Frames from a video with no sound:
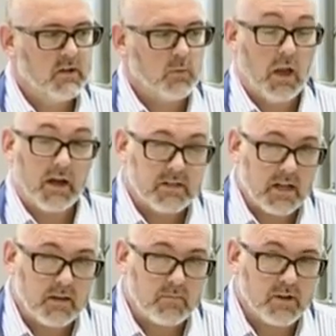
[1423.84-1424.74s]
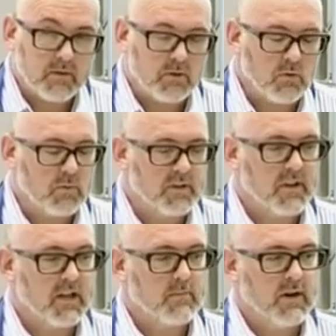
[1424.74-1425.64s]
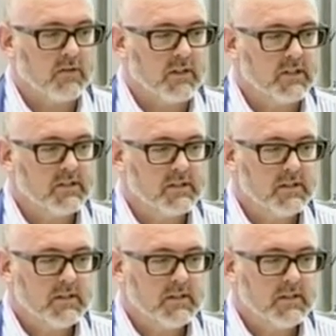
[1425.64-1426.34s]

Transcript: We like telling people what we think about this.